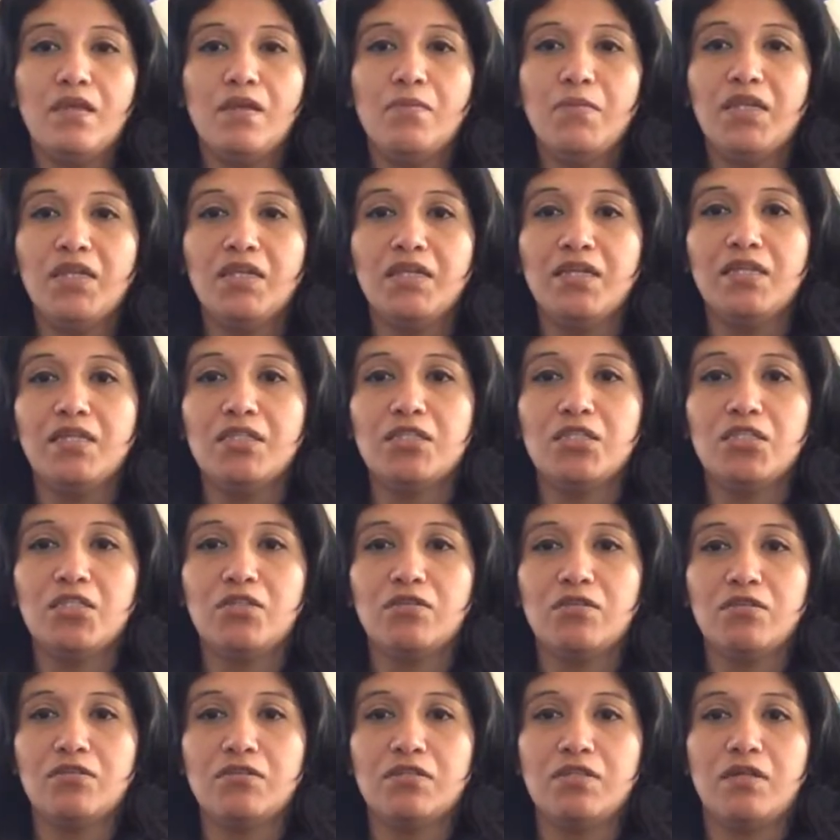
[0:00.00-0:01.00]
But look at this
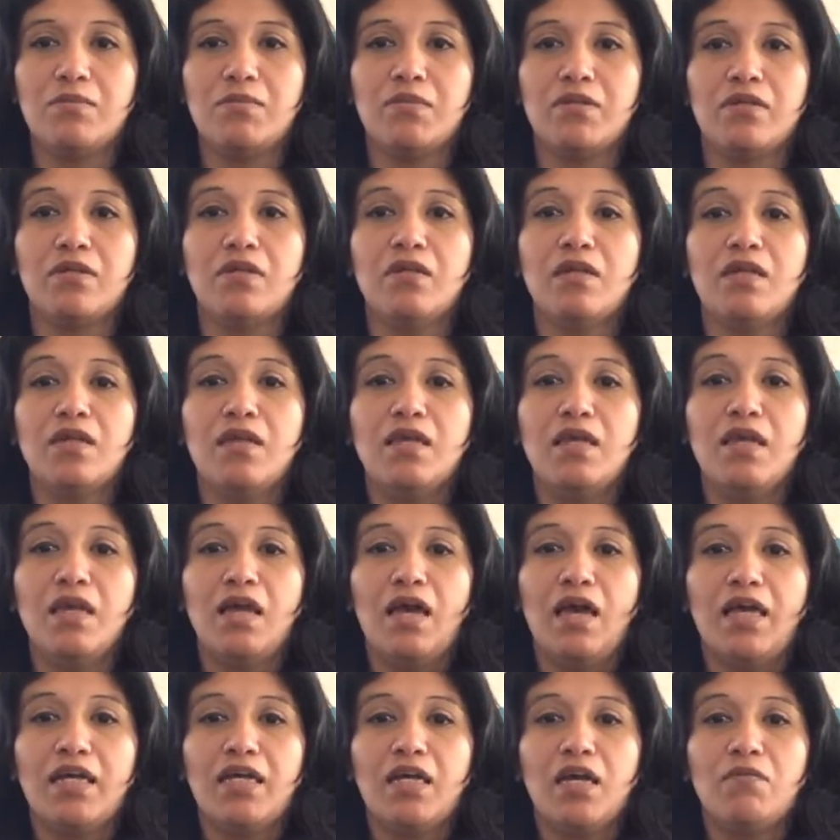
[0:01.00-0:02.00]
cute little tumbler.
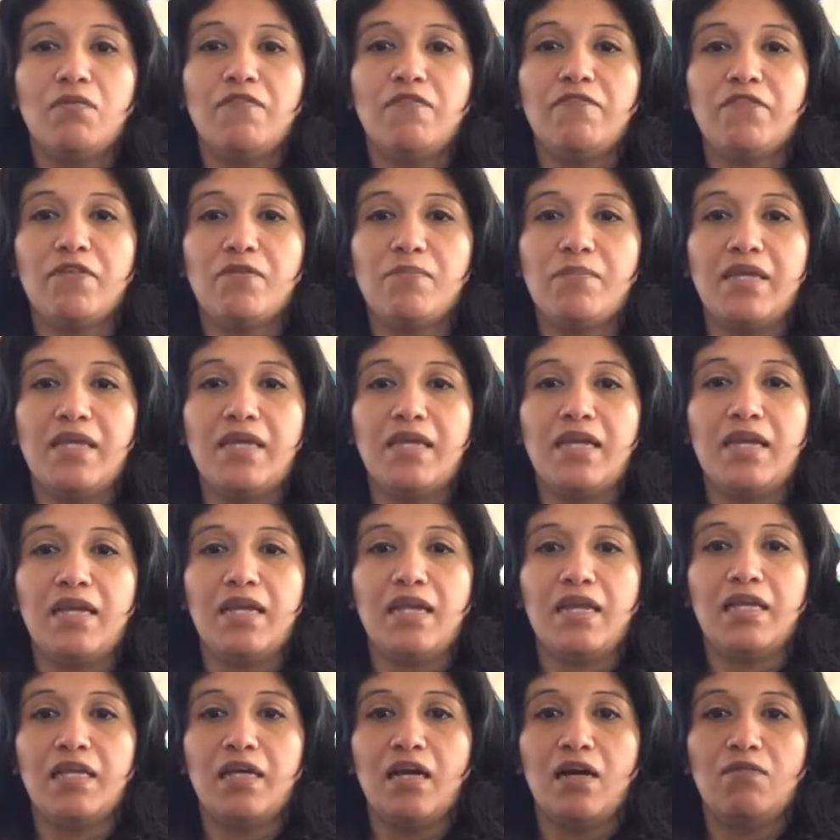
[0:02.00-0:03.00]
I got one for me, and
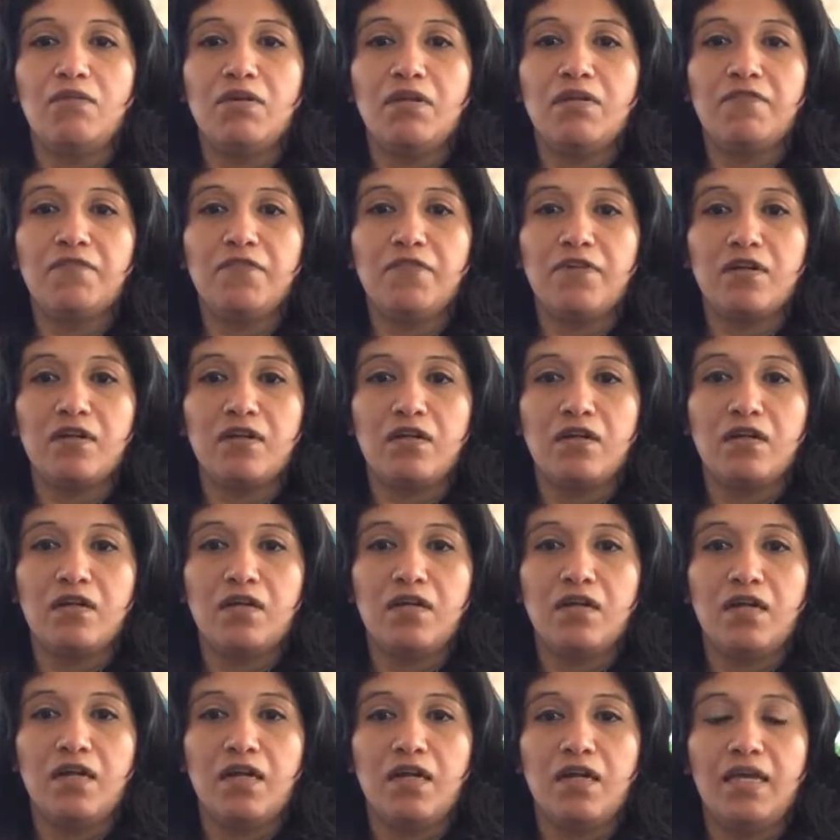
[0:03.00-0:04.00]
I got one
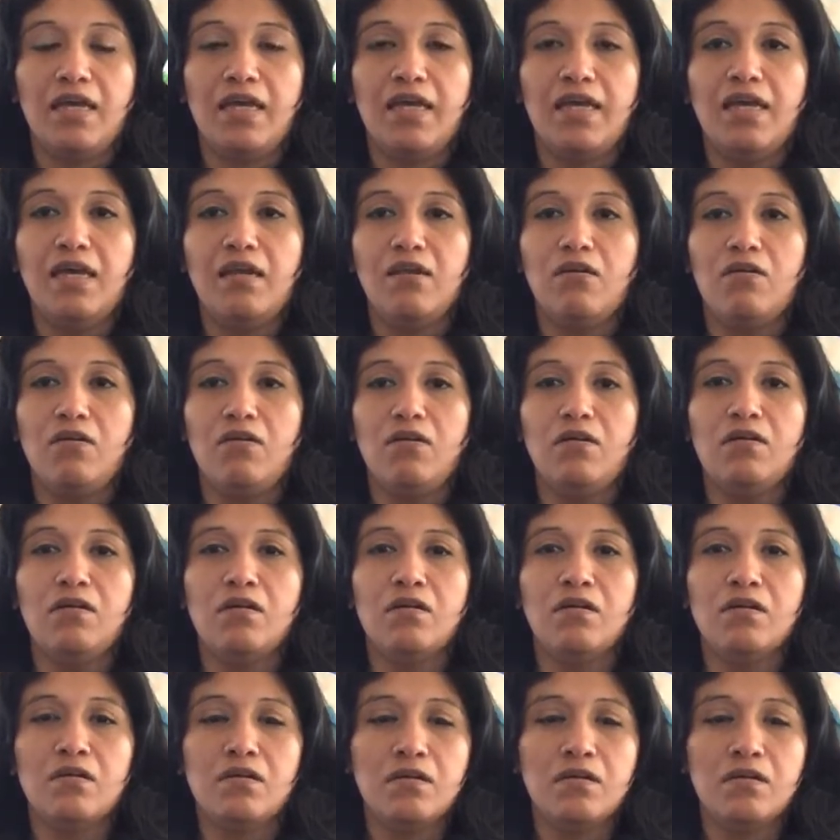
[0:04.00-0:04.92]
for Hedel.